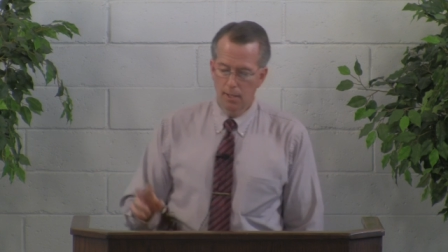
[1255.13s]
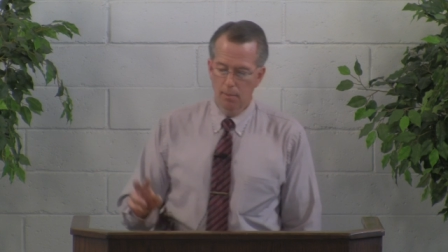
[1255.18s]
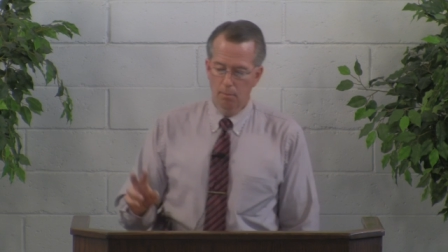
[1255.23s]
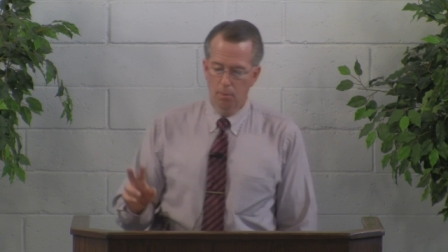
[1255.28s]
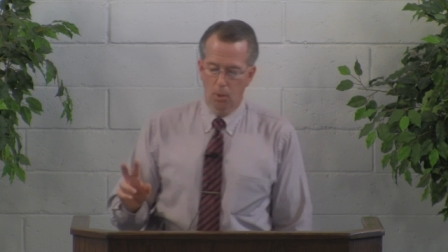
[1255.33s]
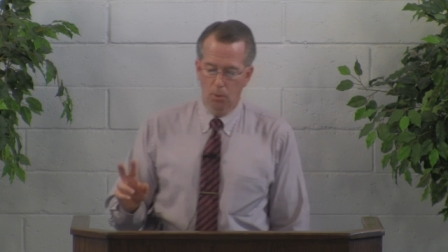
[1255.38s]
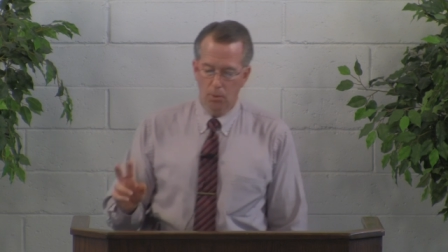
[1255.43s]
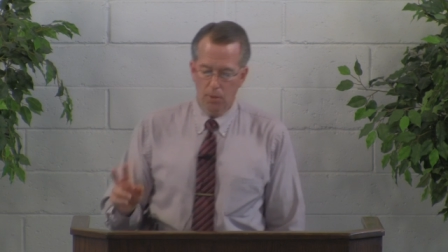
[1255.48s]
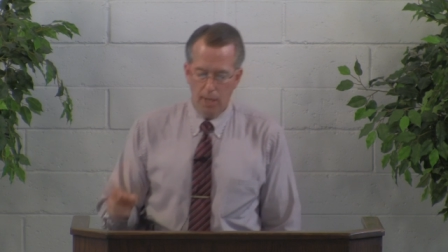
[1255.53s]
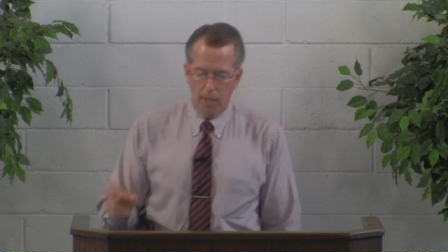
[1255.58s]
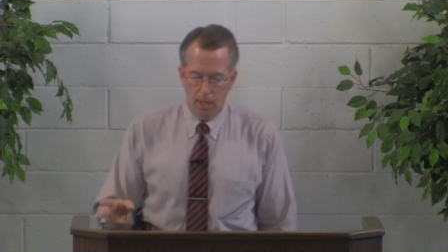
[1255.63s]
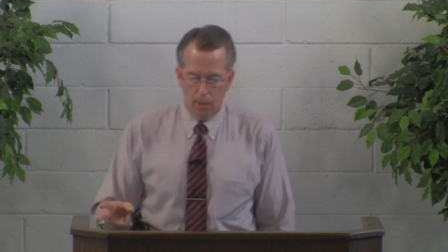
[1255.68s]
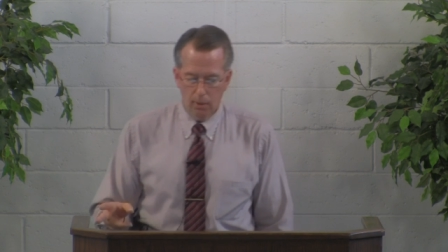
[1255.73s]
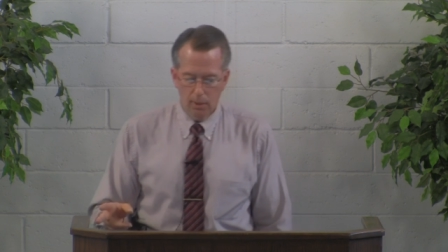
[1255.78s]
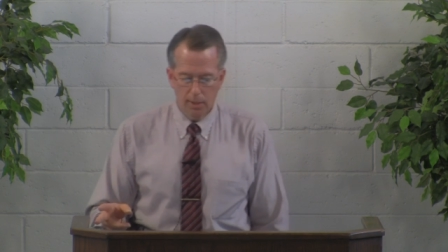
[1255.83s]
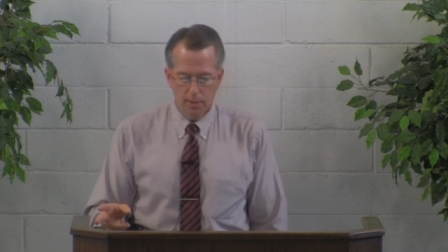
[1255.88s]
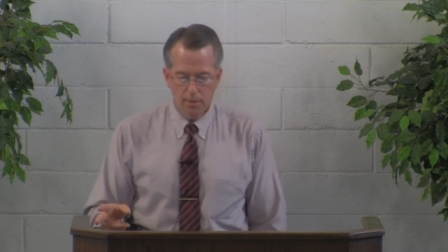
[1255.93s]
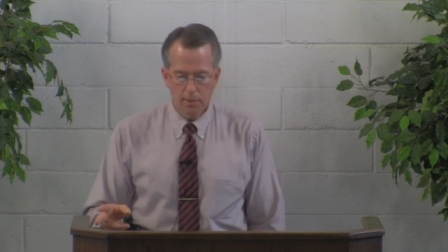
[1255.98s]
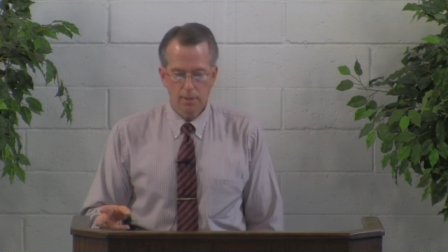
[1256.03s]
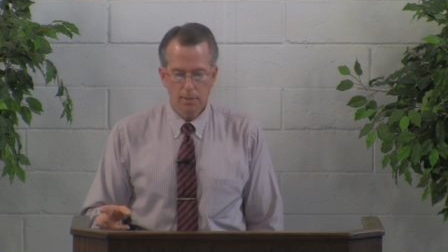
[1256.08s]
both
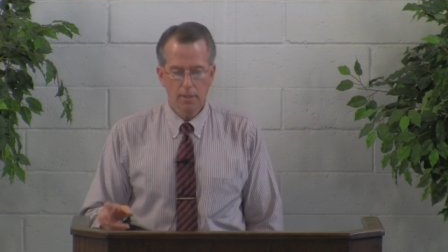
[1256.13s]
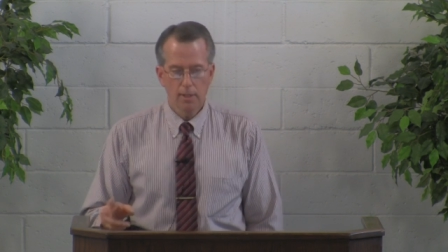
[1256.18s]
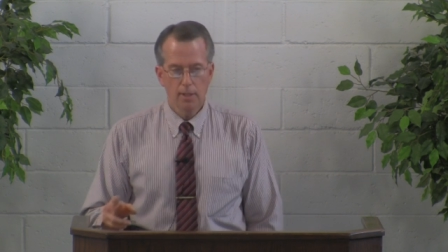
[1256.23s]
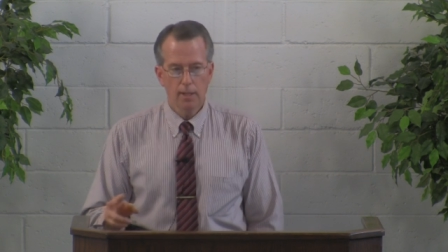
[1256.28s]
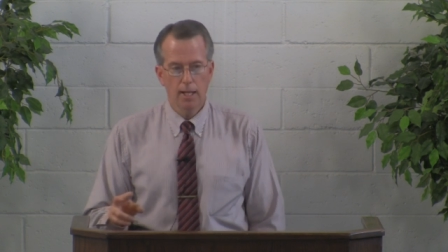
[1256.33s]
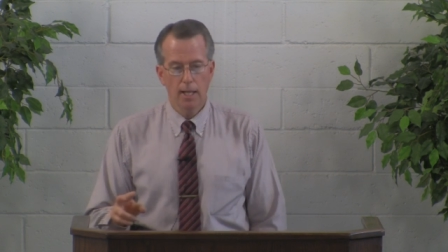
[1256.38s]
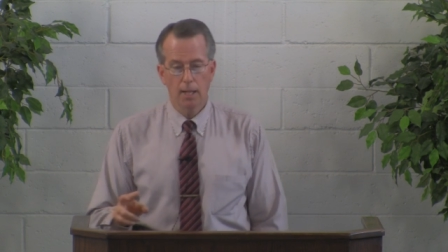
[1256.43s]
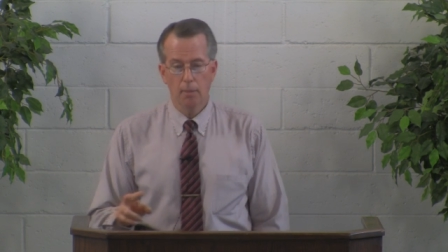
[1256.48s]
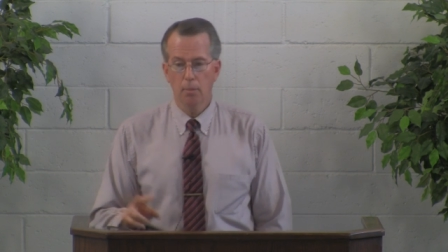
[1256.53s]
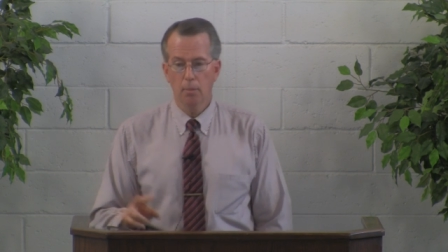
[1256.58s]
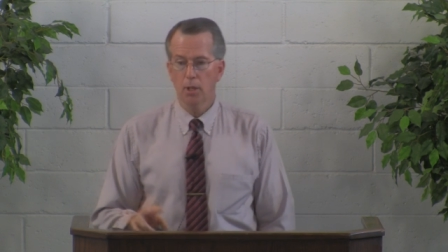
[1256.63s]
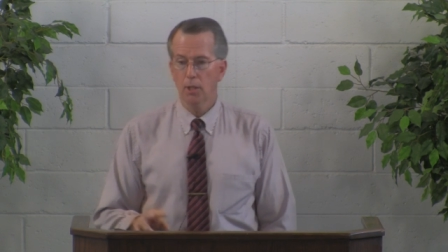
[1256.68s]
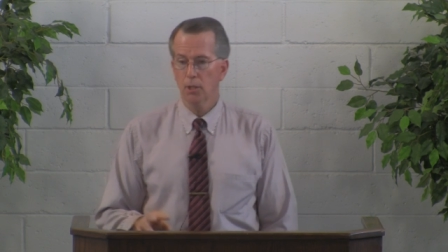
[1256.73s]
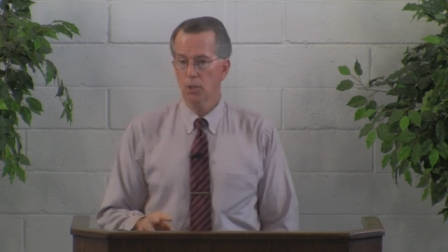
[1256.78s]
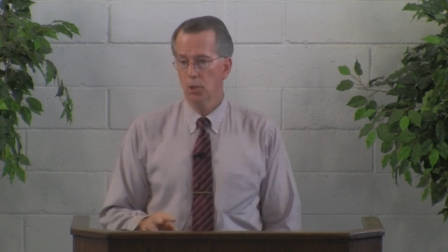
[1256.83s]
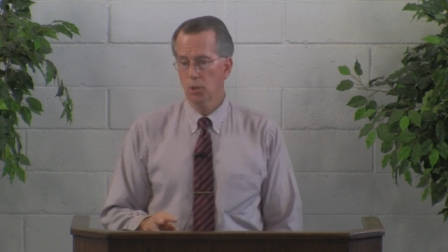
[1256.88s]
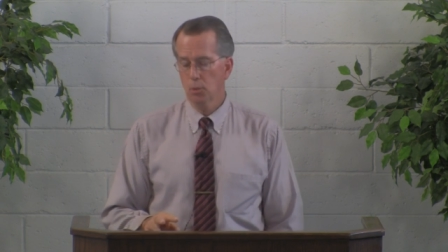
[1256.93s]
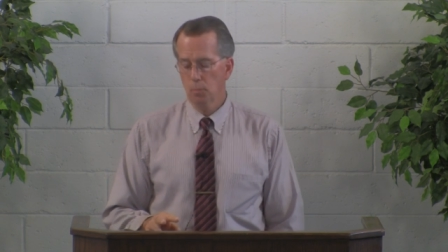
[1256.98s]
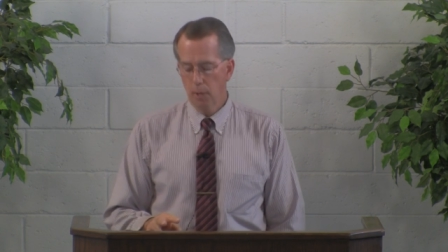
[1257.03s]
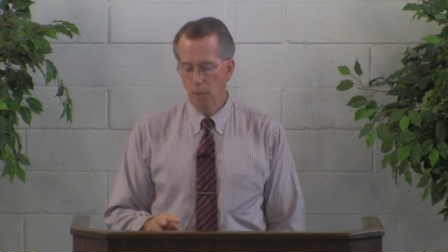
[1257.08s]
Herod and
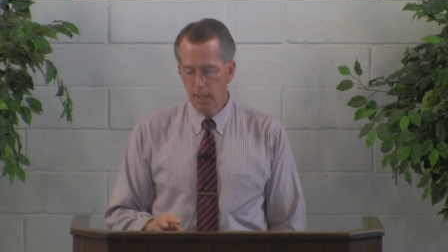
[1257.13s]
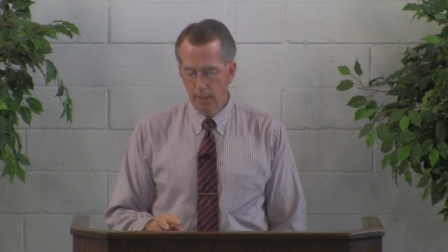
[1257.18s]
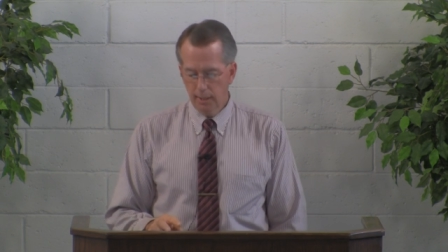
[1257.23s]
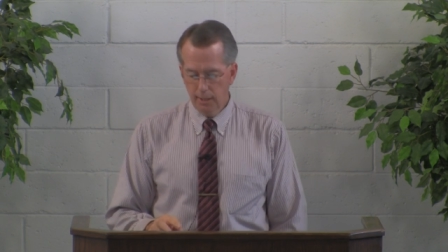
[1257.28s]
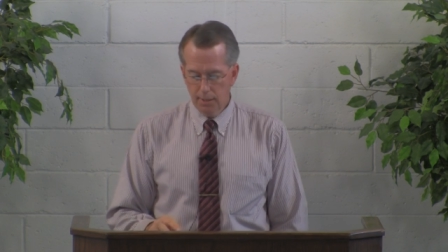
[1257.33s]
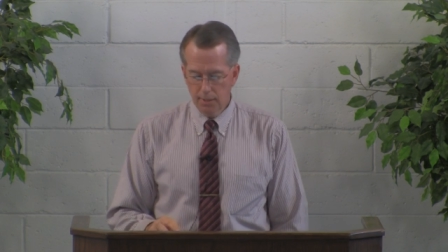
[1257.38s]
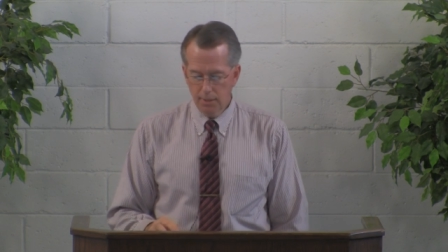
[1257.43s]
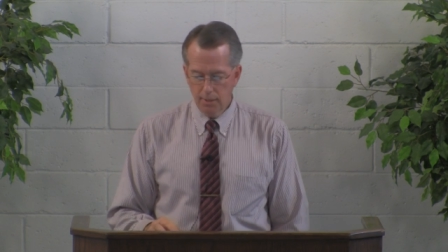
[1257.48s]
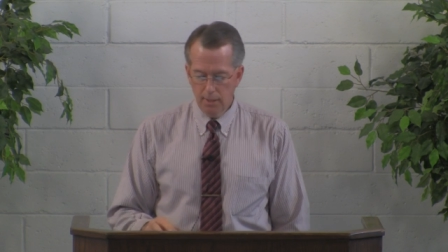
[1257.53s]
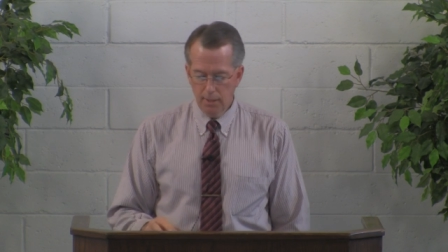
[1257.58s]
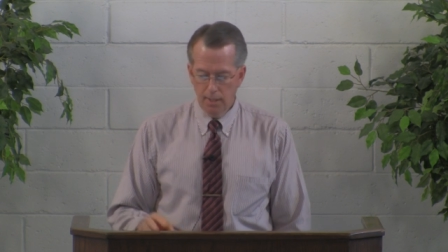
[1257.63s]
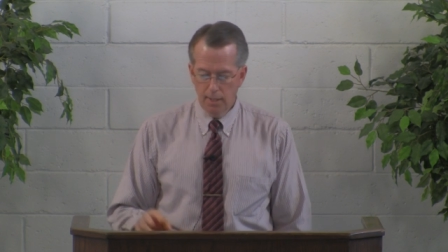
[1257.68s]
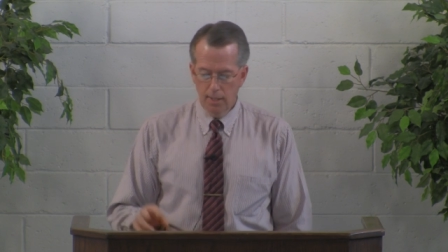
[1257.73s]
Pontius Pilate,